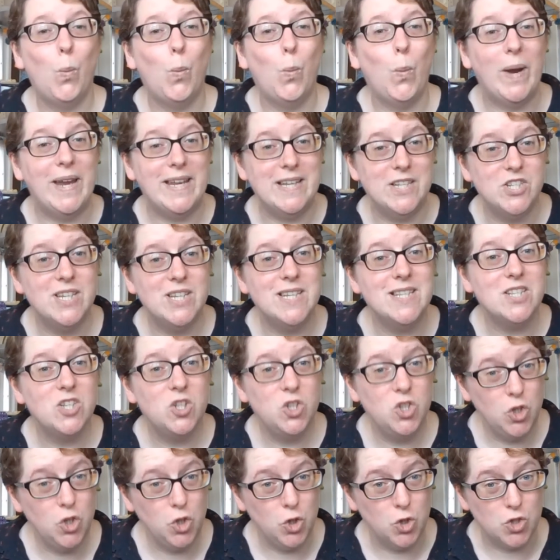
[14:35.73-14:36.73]
which is
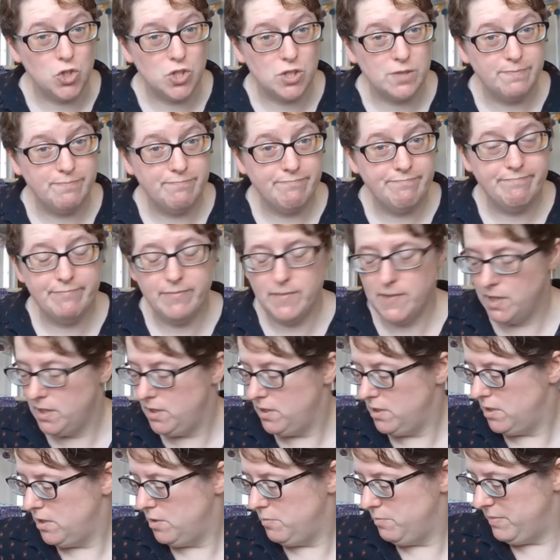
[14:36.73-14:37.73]
good,
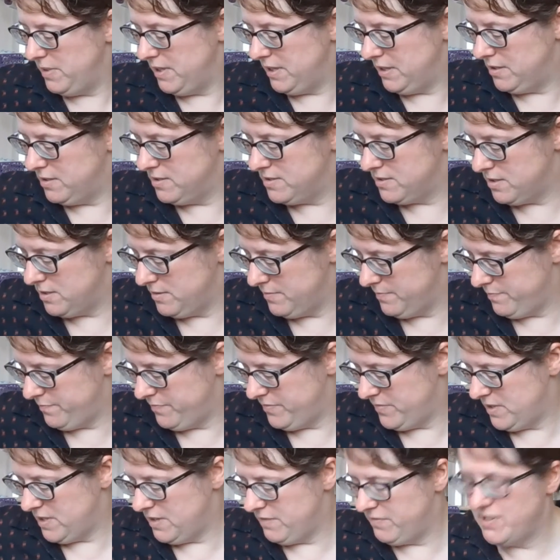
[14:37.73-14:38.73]
because
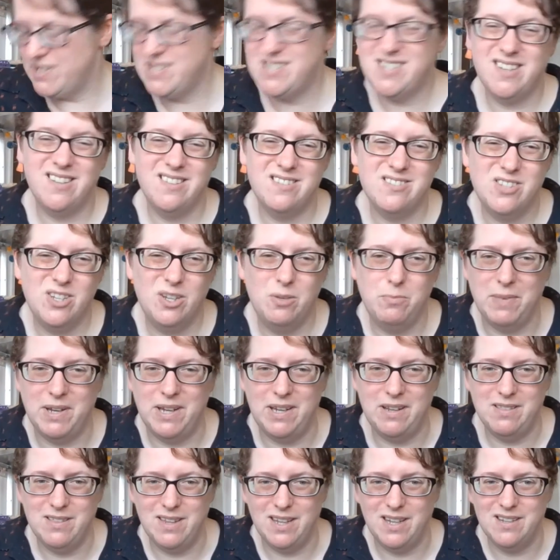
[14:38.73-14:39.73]
if I start too
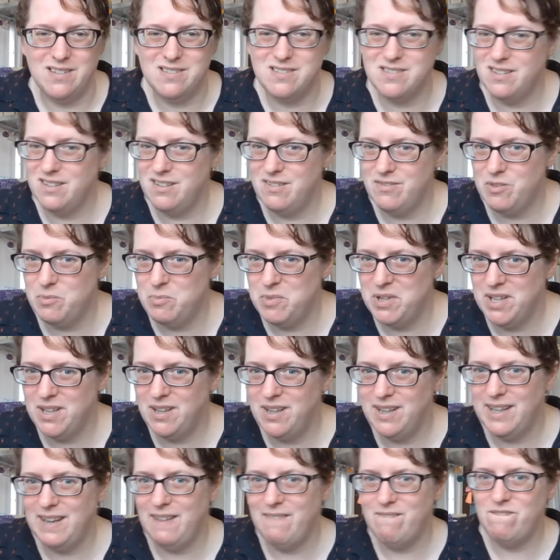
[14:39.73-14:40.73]
many things, none of them are
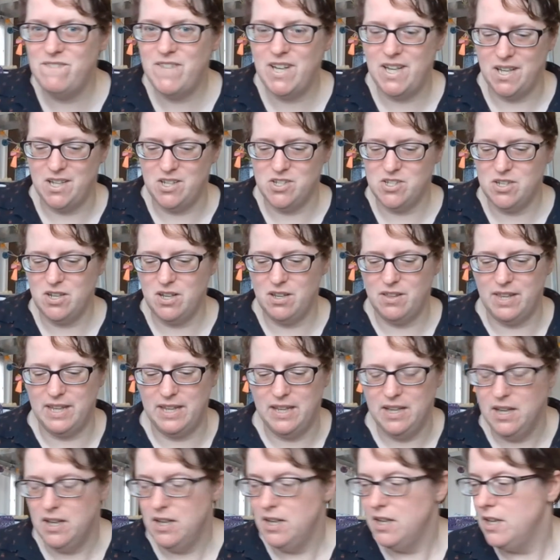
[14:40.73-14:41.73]
going to get finished, are they?
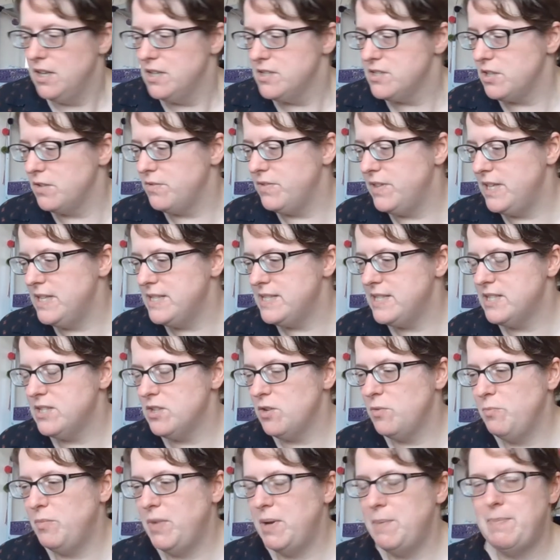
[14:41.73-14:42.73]
So this is
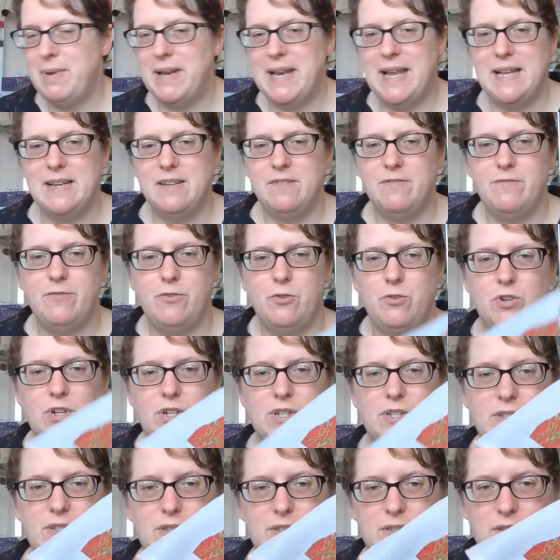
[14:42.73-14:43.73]
on my plan for
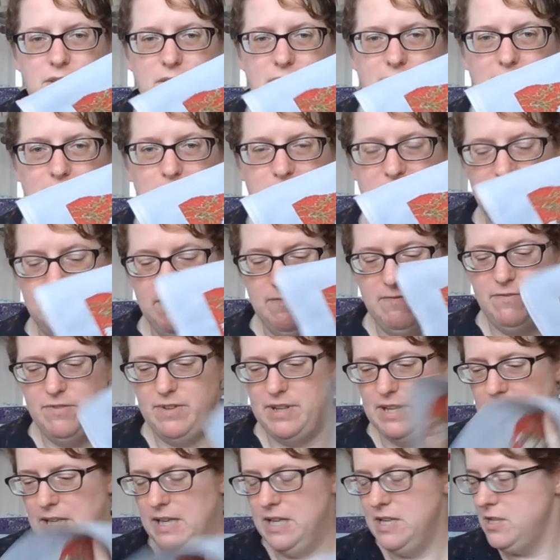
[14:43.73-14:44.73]
an imminent
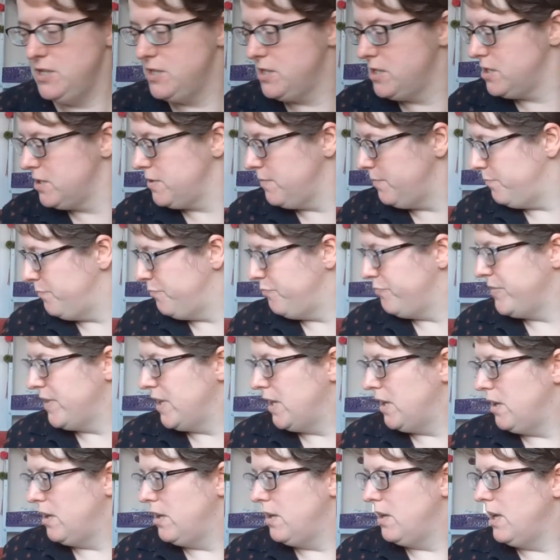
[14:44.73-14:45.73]
finish,
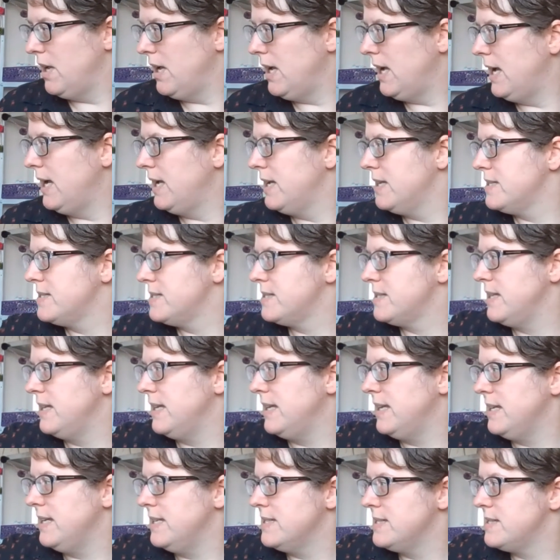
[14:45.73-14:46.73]
as
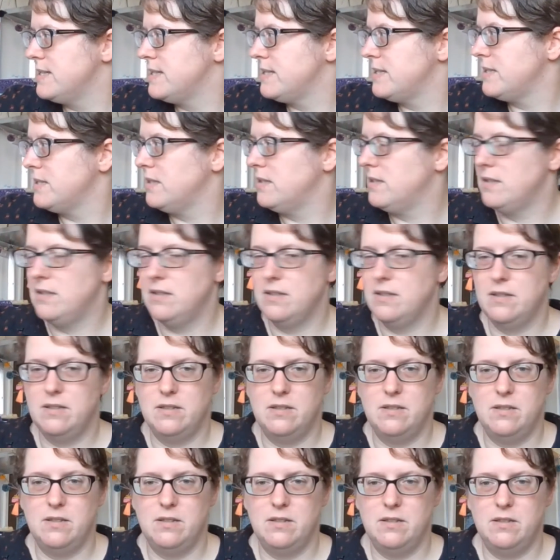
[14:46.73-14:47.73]
is
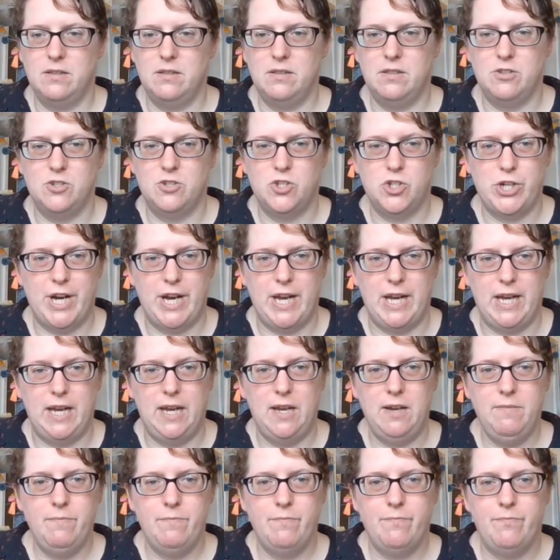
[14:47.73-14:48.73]
the
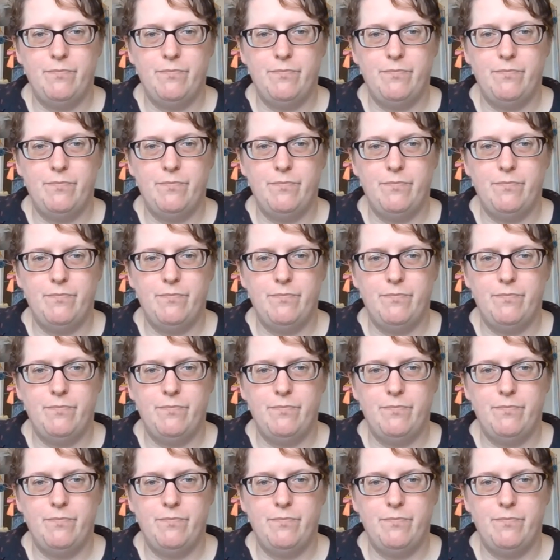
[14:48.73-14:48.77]
train,